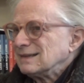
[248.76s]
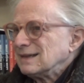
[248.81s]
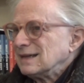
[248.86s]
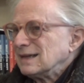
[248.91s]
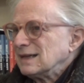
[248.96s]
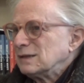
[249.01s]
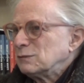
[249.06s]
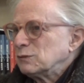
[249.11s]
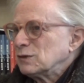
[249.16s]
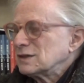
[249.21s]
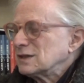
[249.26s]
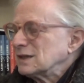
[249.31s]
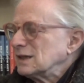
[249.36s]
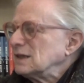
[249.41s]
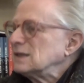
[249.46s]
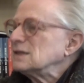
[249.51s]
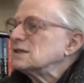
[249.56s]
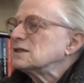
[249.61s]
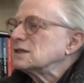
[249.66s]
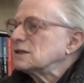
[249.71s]
it was an
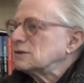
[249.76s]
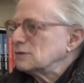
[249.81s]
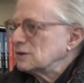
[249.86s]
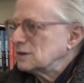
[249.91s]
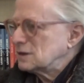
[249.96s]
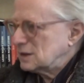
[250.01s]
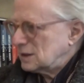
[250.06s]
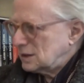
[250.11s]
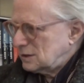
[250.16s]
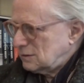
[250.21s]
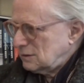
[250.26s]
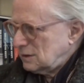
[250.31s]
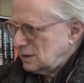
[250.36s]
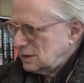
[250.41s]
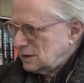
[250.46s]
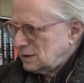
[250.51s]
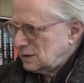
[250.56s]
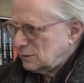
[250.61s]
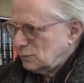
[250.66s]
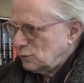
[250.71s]
insecure
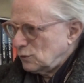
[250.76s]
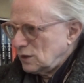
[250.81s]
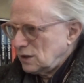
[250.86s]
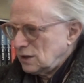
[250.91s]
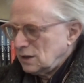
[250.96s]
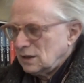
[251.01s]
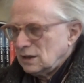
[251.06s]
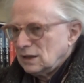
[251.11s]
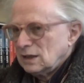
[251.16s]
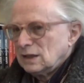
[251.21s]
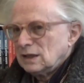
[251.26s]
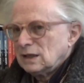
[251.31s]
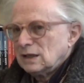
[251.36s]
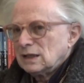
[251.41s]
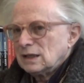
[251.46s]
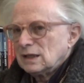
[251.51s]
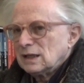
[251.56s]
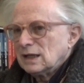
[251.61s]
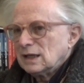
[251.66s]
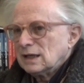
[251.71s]
situation where,
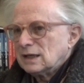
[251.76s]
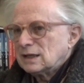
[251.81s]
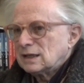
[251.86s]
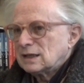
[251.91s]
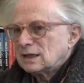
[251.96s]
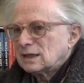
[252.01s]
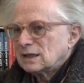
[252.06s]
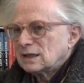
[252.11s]
like,